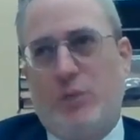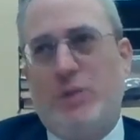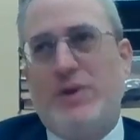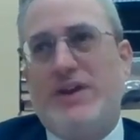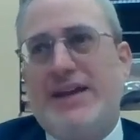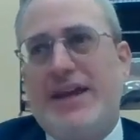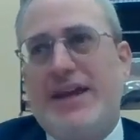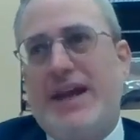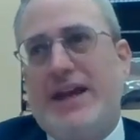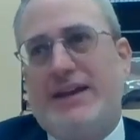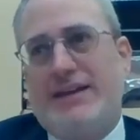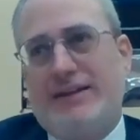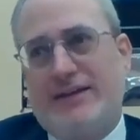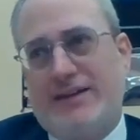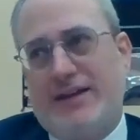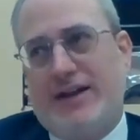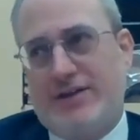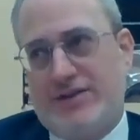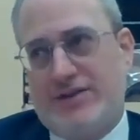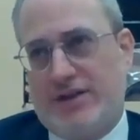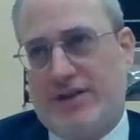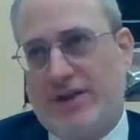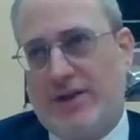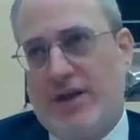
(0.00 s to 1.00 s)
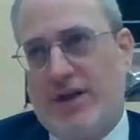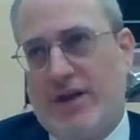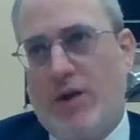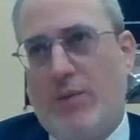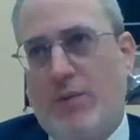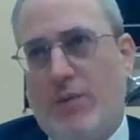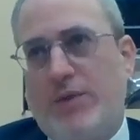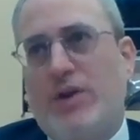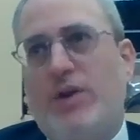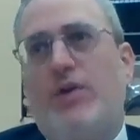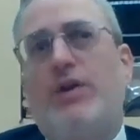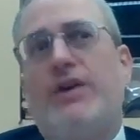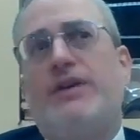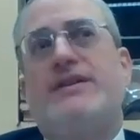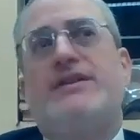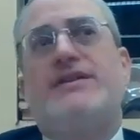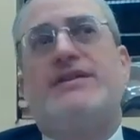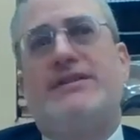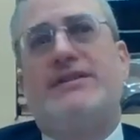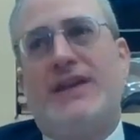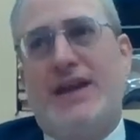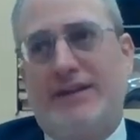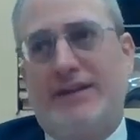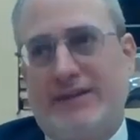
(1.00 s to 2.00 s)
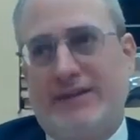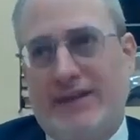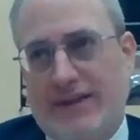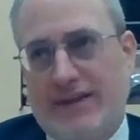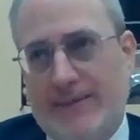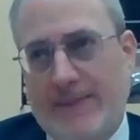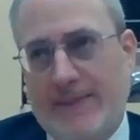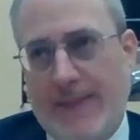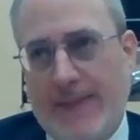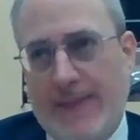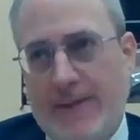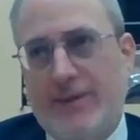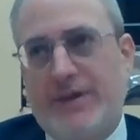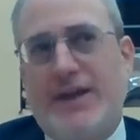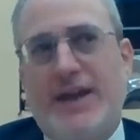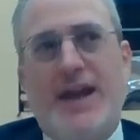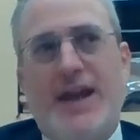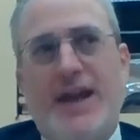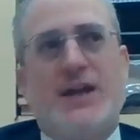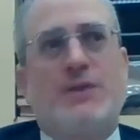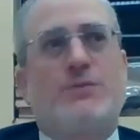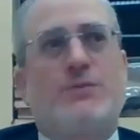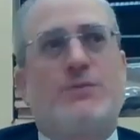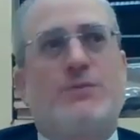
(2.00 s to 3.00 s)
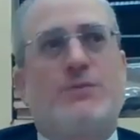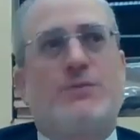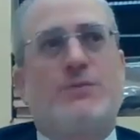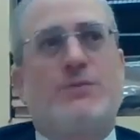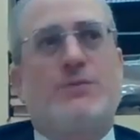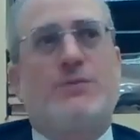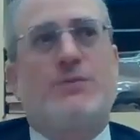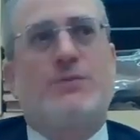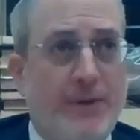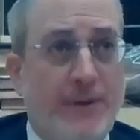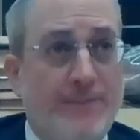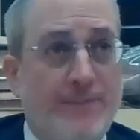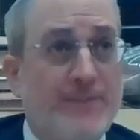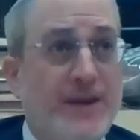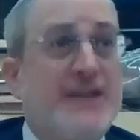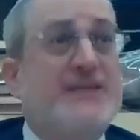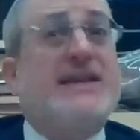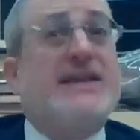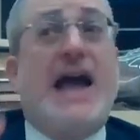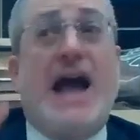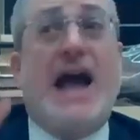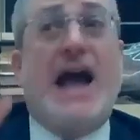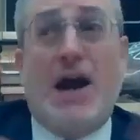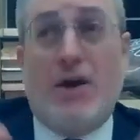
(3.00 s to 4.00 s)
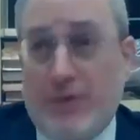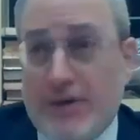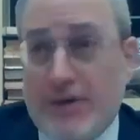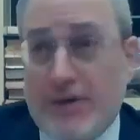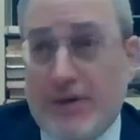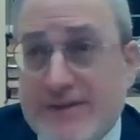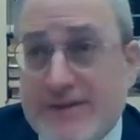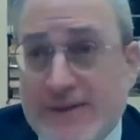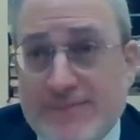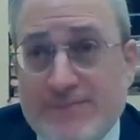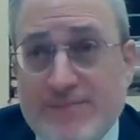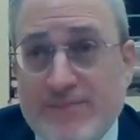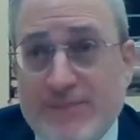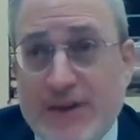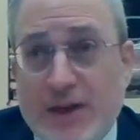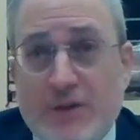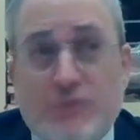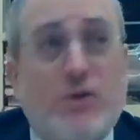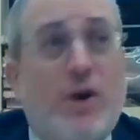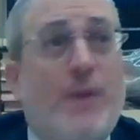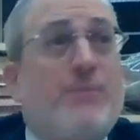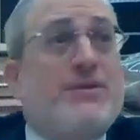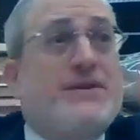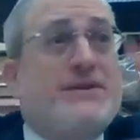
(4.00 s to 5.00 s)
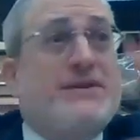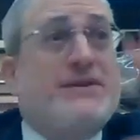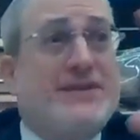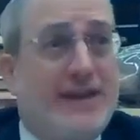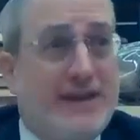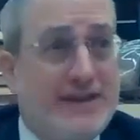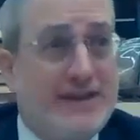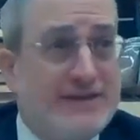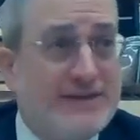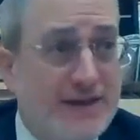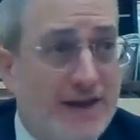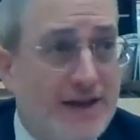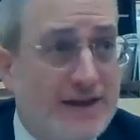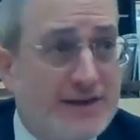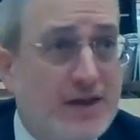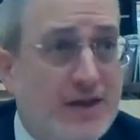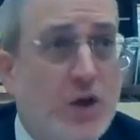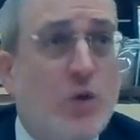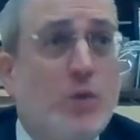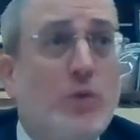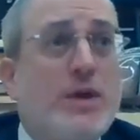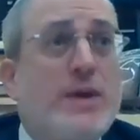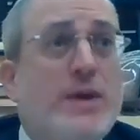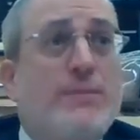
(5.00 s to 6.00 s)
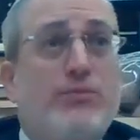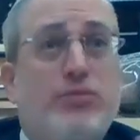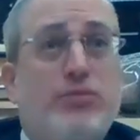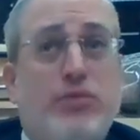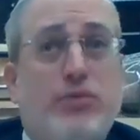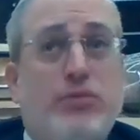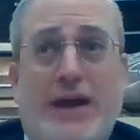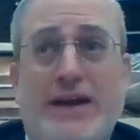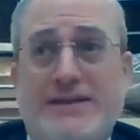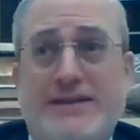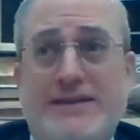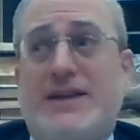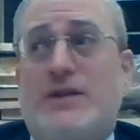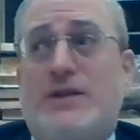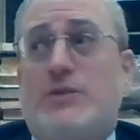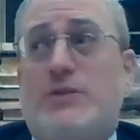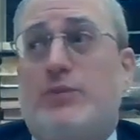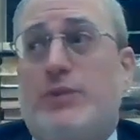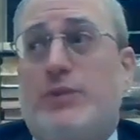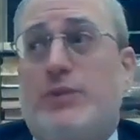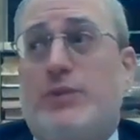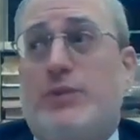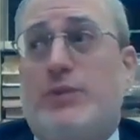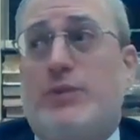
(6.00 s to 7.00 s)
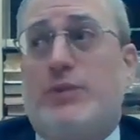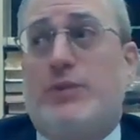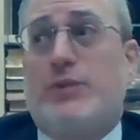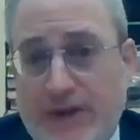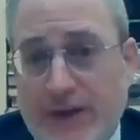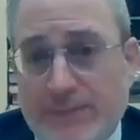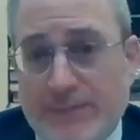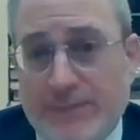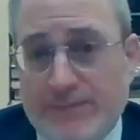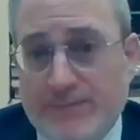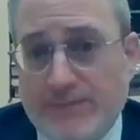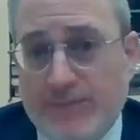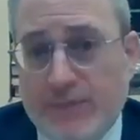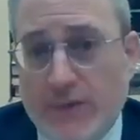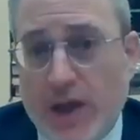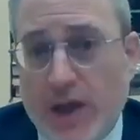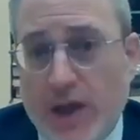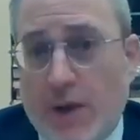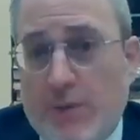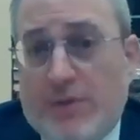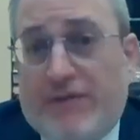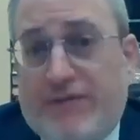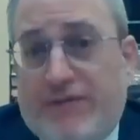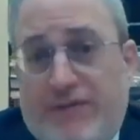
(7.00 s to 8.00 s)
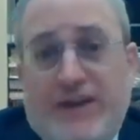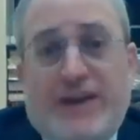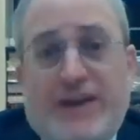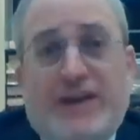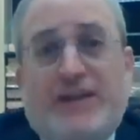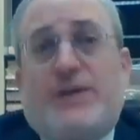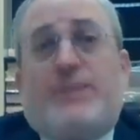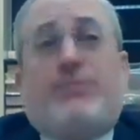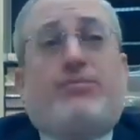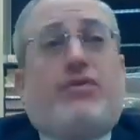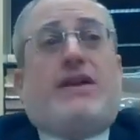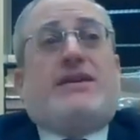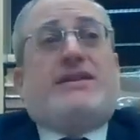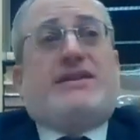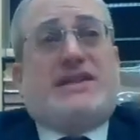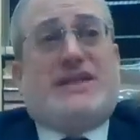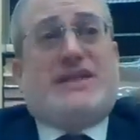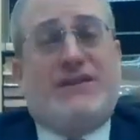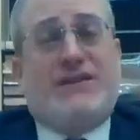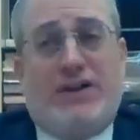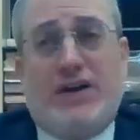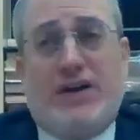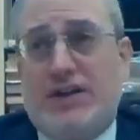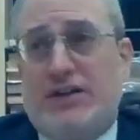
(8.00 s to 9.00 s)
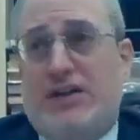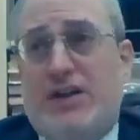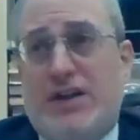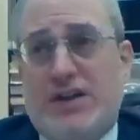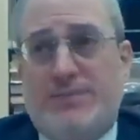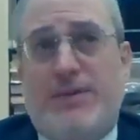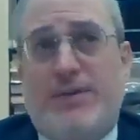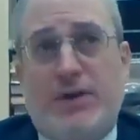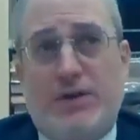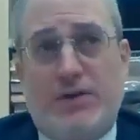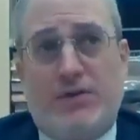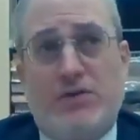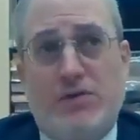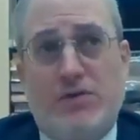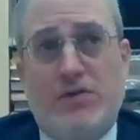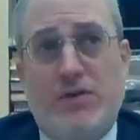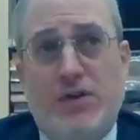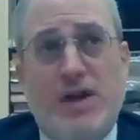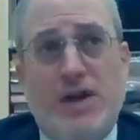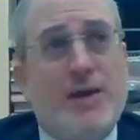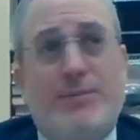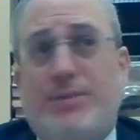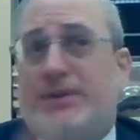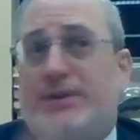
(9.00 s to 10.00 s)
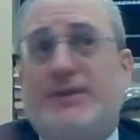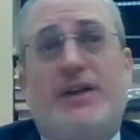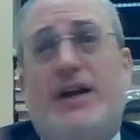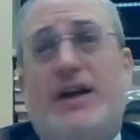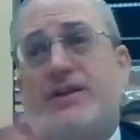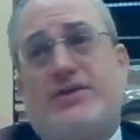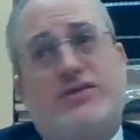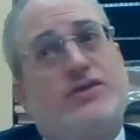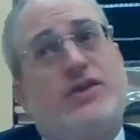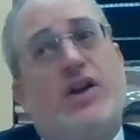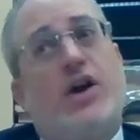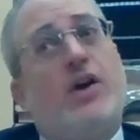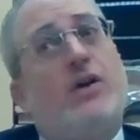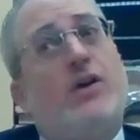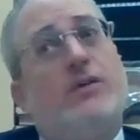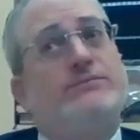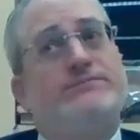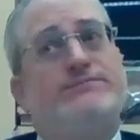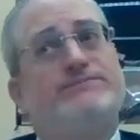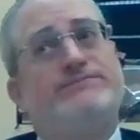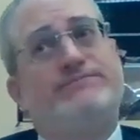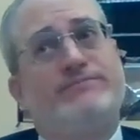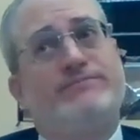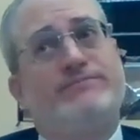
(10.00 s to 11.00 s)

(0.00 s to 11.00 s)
We can't touch it. We don't understand it. We can't relate to it. It's ours. It represents us. We embrace it. We love it. And we feel the presence of HaKadosh Baruch Hu, but touch no.